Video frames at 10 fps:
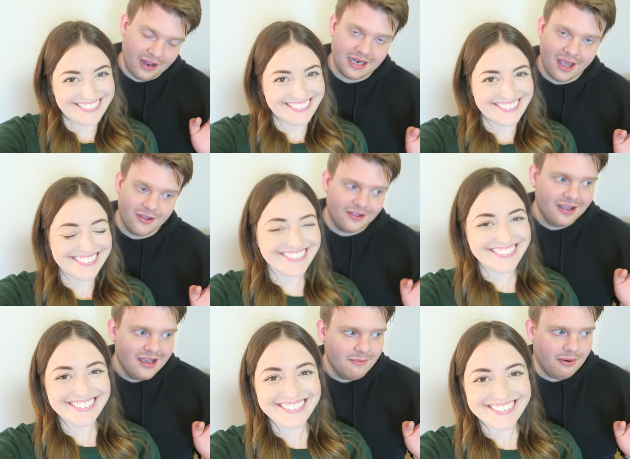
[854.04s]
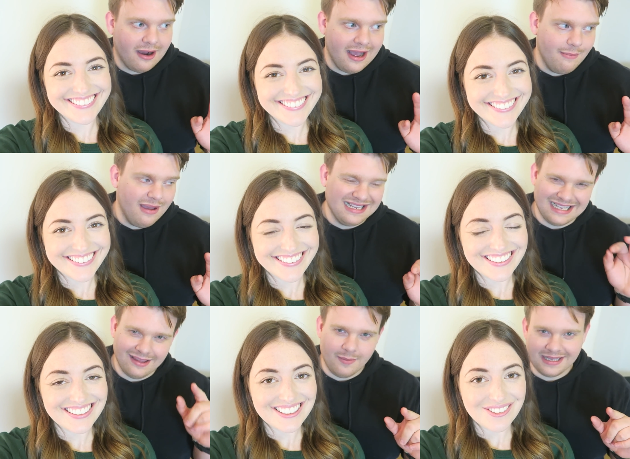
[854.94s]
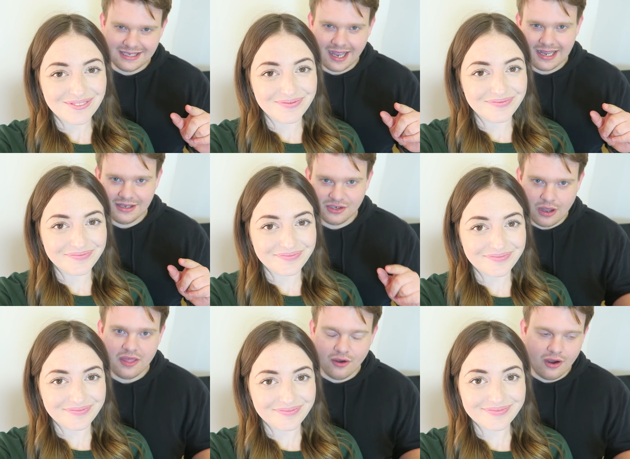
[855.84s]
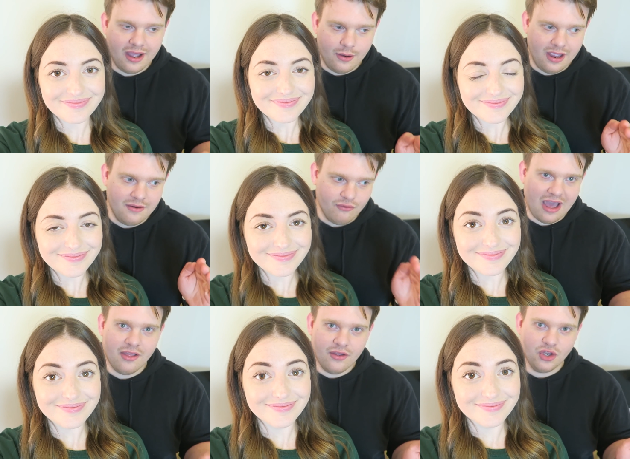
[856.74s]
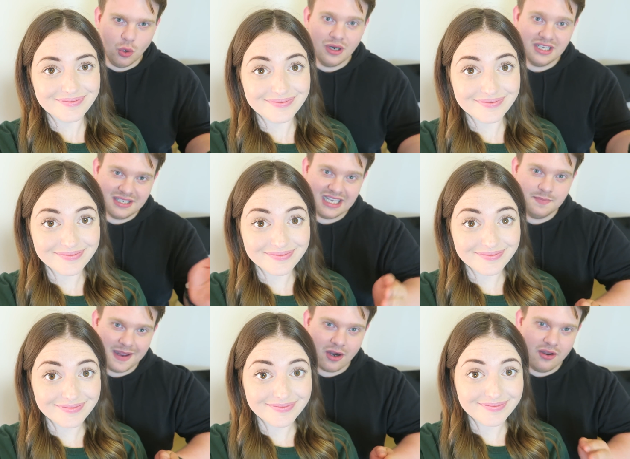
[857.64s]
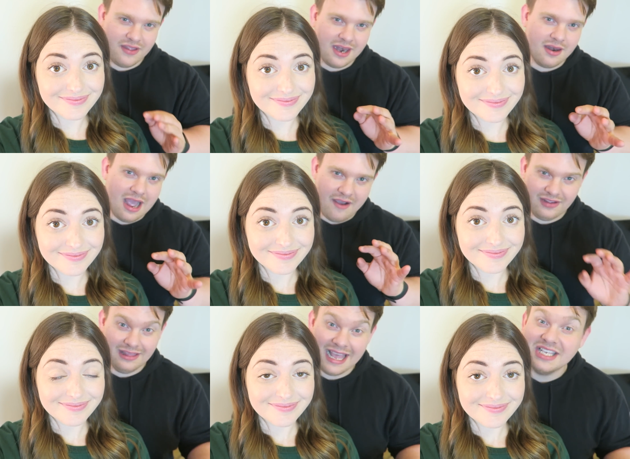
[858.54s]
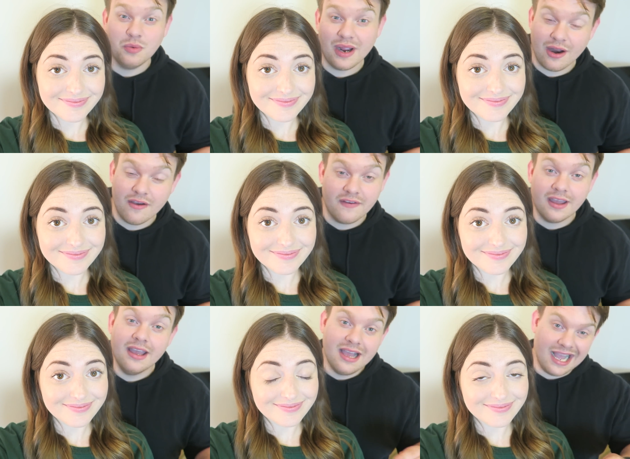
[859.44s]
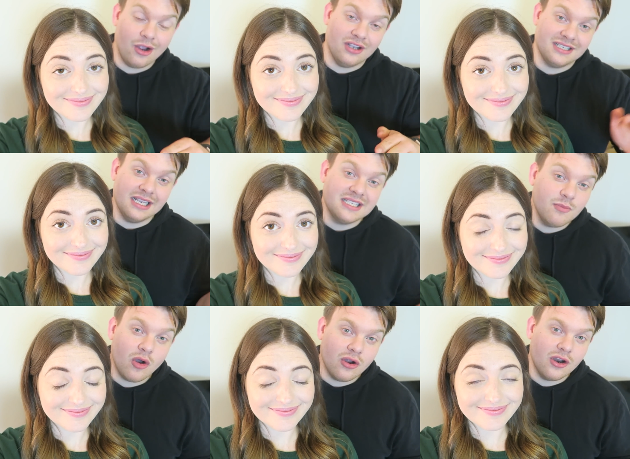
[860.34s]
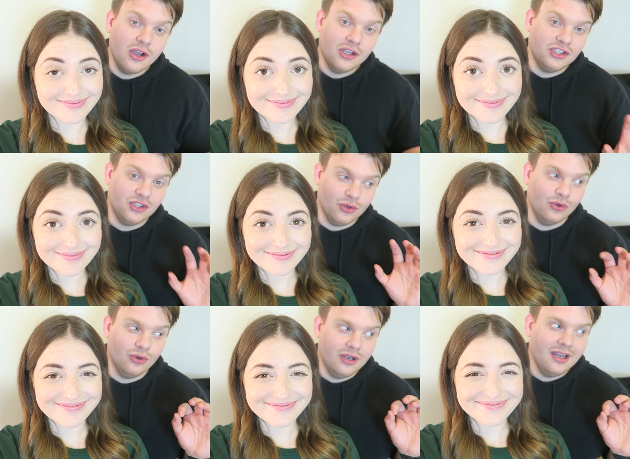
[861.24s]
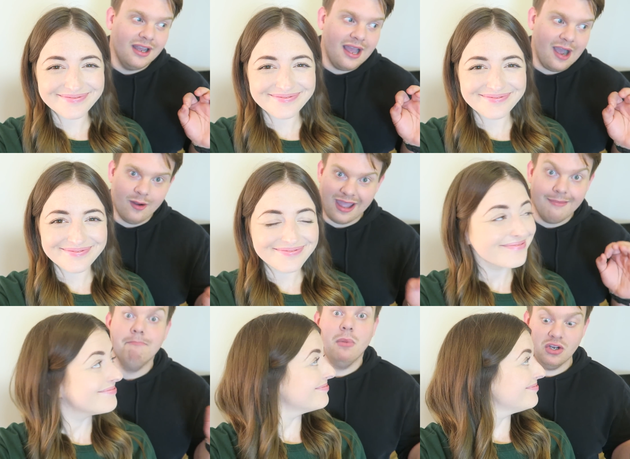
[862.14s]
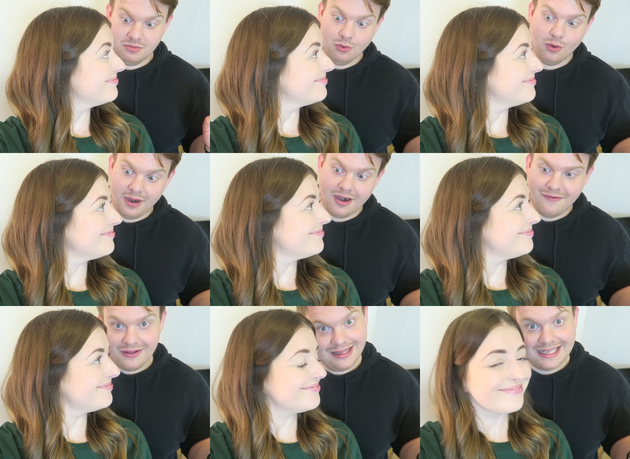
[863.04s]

Speaker 1: right now, but it's a little bit tight, so I thought, and rather than going a size bigger and then having less wear out of it, I got a size smaller, so I'll get much more wear out of it